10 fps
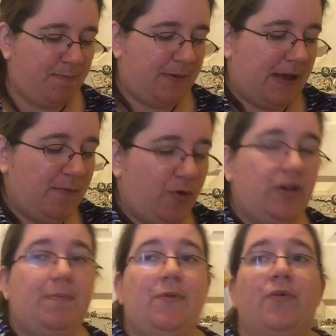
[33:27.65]
But I'm going
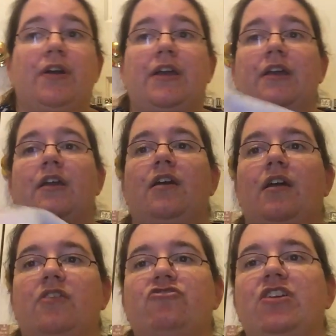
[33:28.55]
to be working,
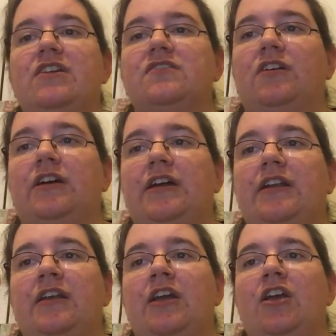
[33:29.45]
she is
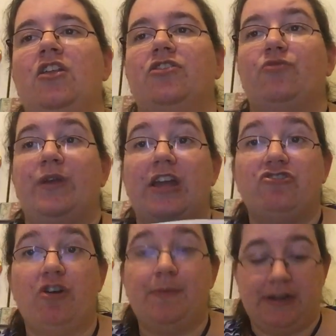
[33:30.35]
on 28
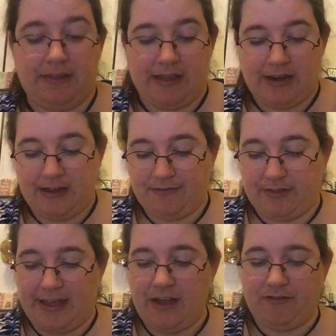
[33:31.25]
Joblin and Lady of the
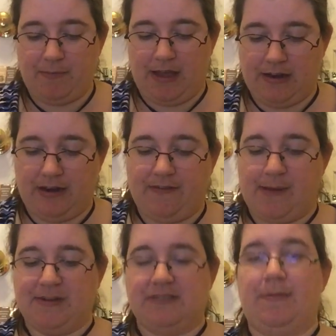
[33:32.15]
Lake from Hand Dyed
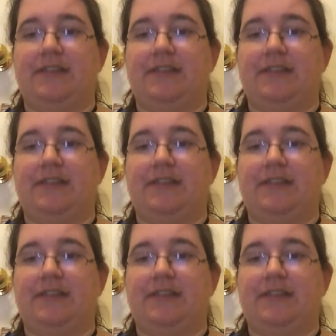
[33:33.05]
Fabrics by